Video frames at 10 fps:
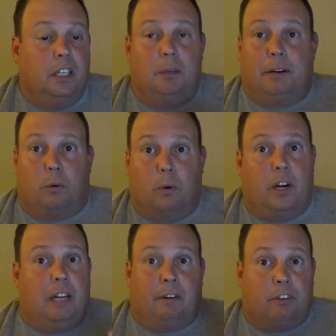No matter
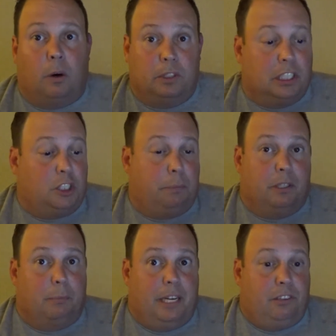where I am, I've always got
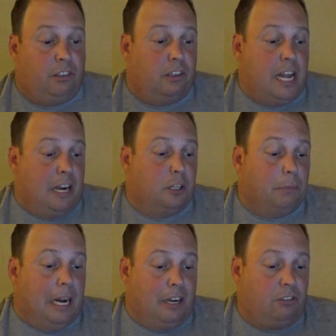spinnerbaits in a tackle
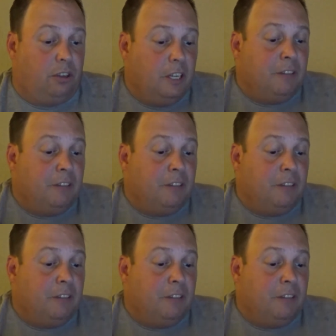box.